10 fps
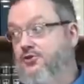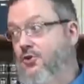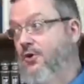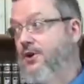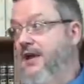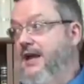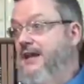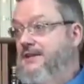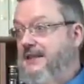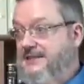sword
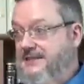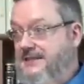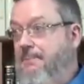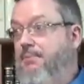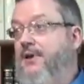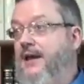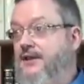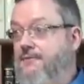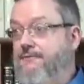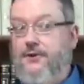that
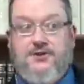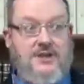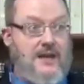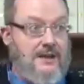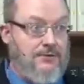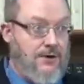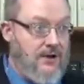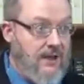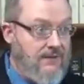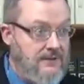separated the first, second, and third
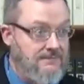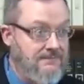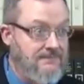heaven.